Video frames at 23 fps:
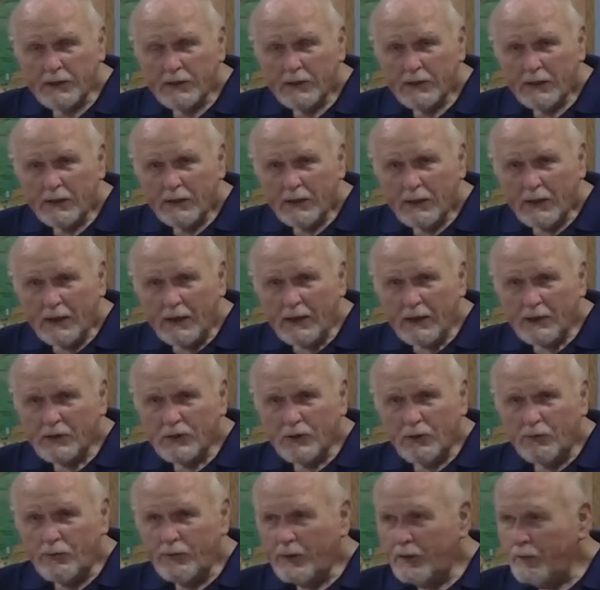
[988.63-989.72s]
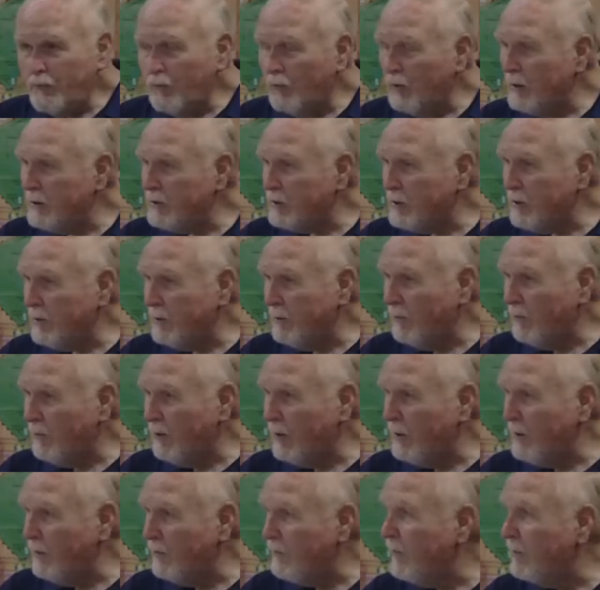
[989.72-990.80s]
And it's only one
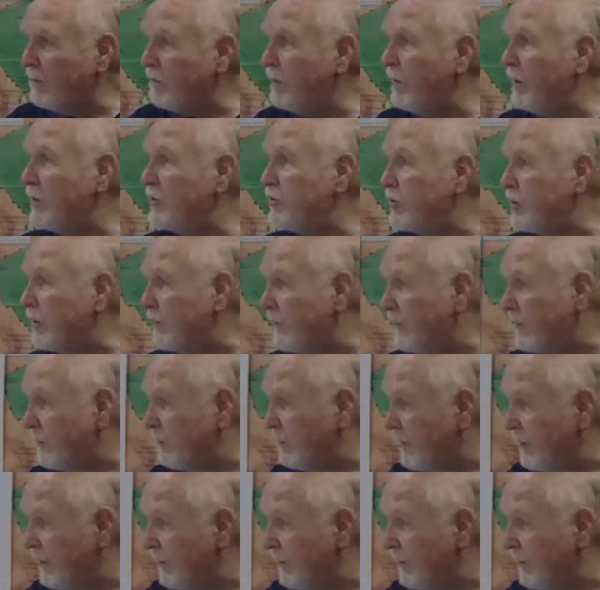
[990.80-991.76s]
of a bunch of them.